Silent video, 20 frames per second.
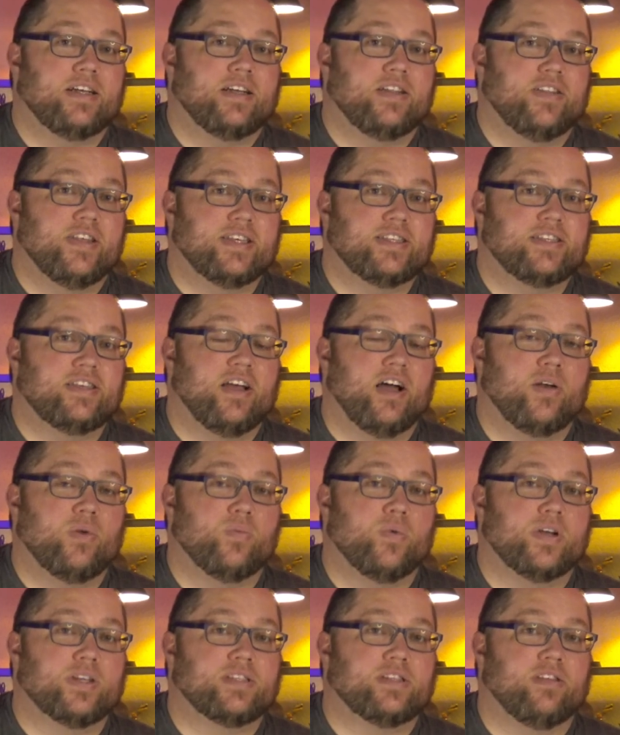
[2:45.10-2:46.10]
This gun
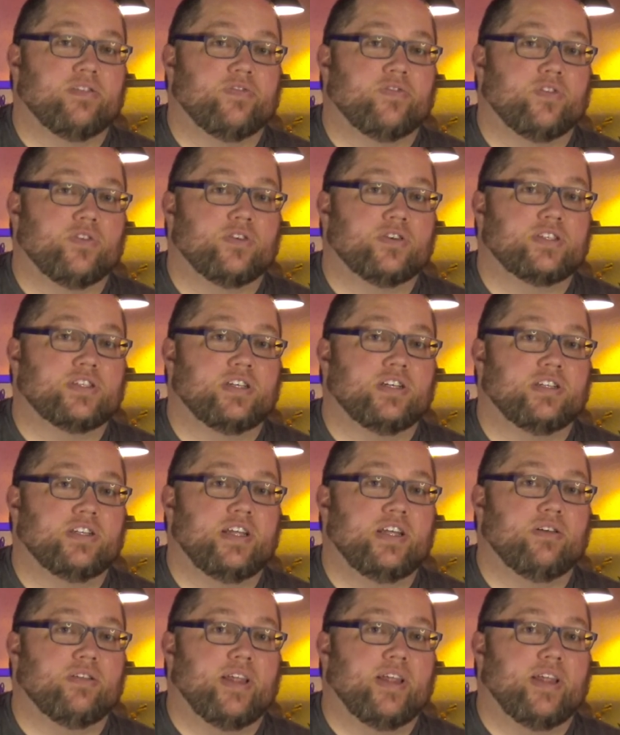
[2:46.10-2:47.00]
was the first Galil